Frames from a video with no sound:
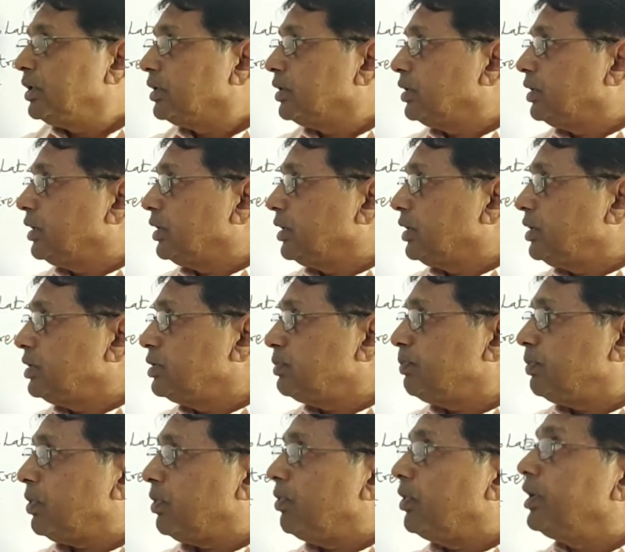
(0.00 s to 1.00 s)
That is
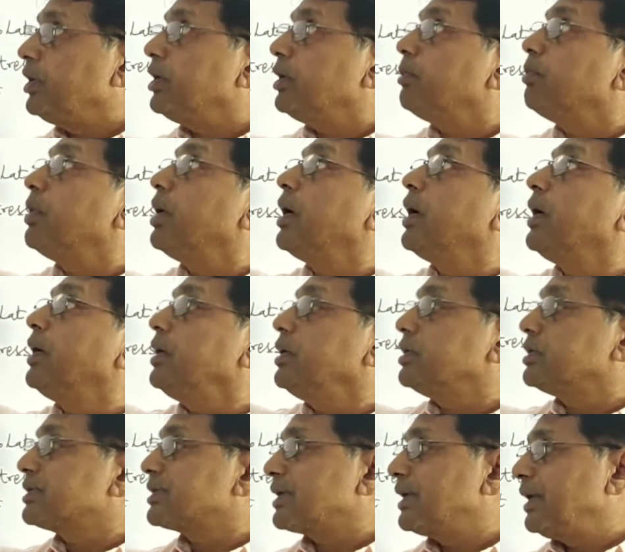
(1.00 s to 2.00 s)
provided by
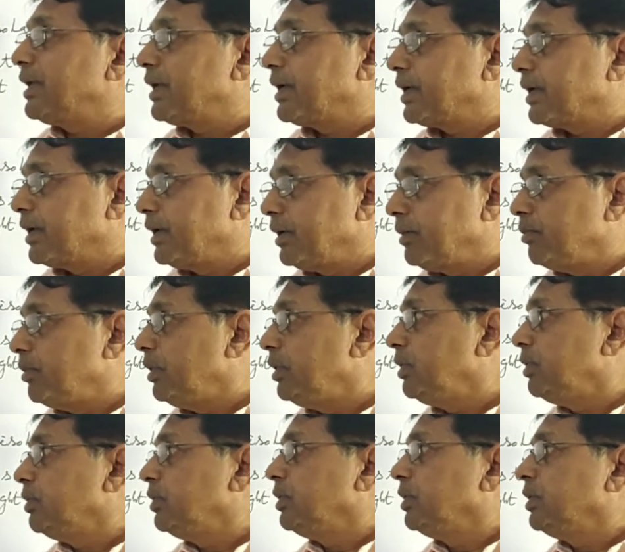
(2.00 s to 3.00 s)
sclerenchyma,
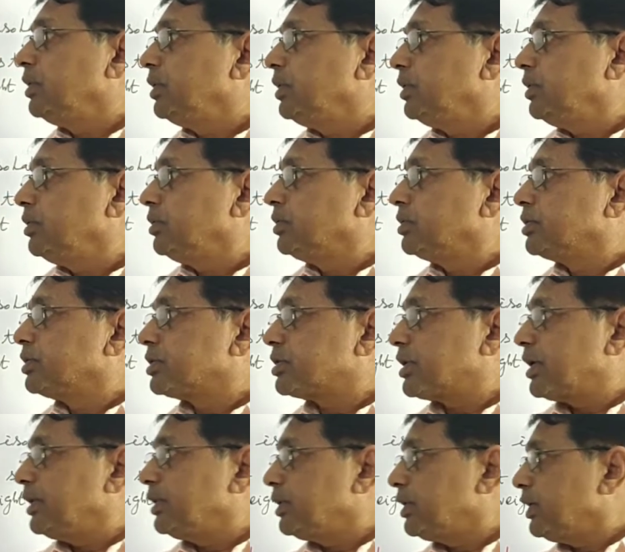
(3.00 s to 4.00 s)

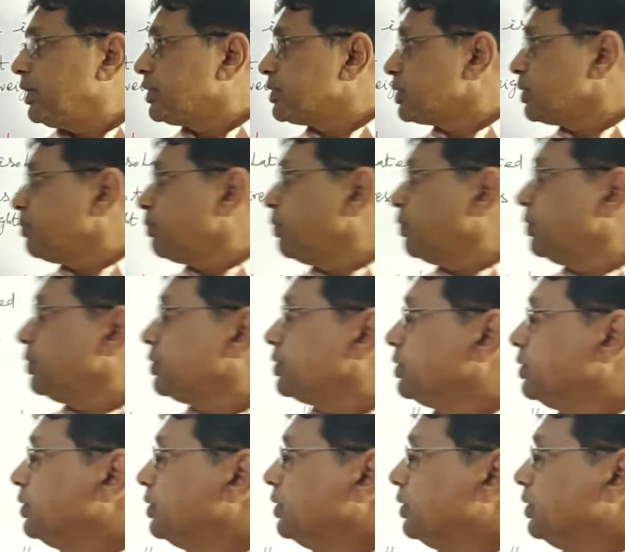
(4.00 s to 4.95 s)
strength and support.